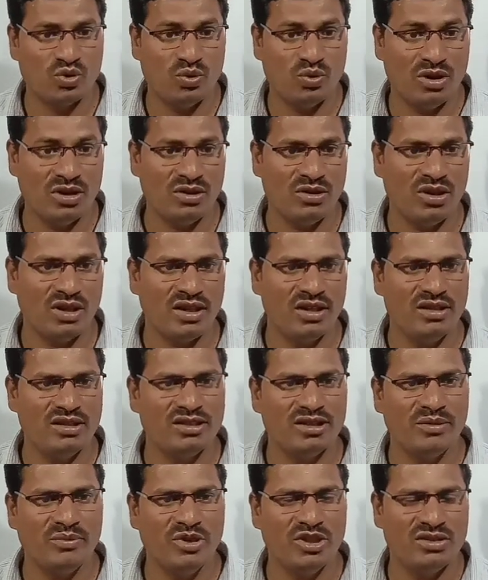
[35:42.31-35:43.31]
One
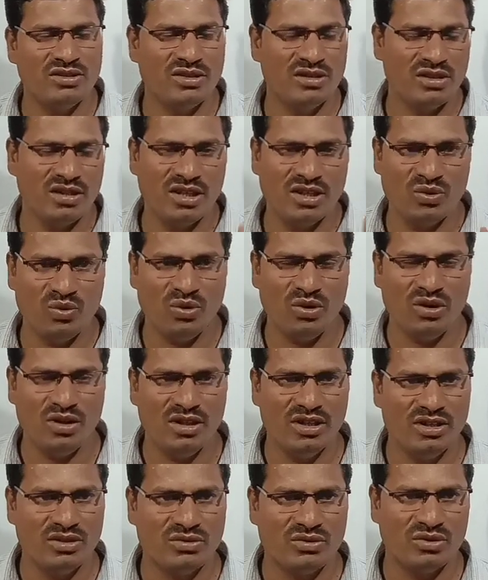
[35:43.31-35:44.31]
organism is
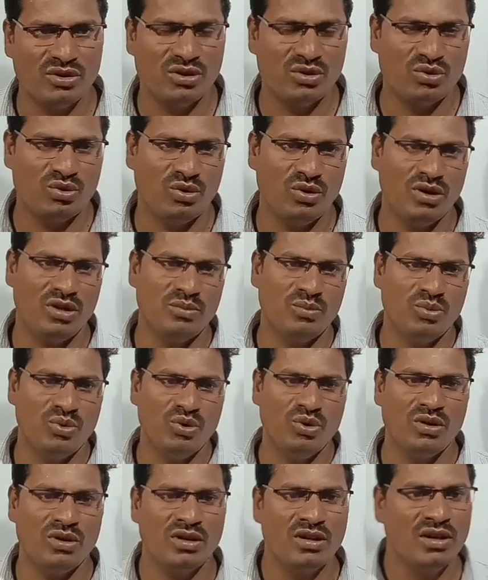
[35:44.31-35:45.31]
involved into the two or
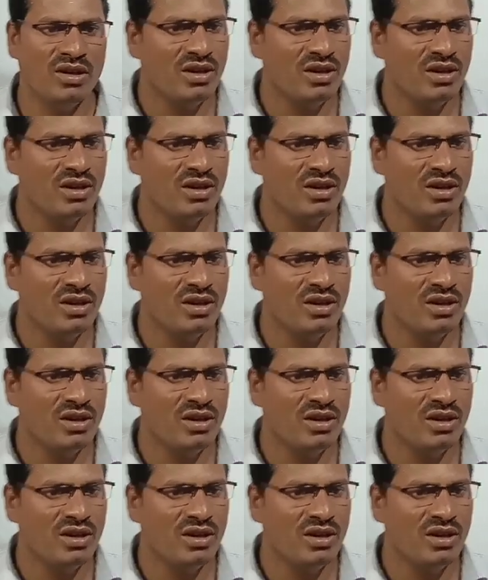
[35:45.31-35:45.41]
more